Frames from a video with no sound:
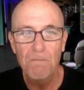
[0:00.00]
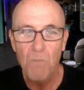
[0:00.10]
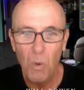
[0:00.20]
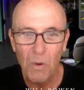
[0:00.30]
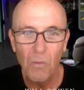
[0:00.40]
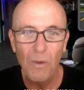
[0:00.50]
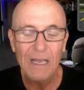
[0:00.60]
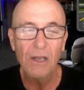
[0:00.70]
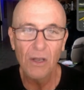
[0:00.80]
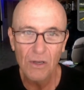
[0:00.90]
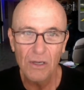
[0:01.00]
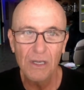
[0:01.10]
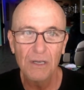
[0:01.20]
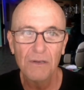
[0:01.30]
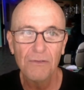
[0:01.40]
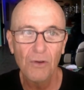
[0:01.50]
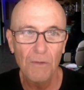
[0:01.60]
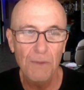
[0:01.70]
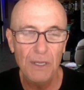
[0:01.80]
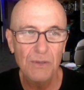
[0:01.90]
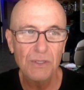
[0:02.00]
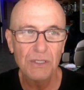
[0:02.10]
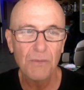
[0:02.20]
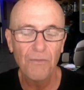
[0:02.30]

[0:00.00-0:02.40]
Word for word: more we look for abuse,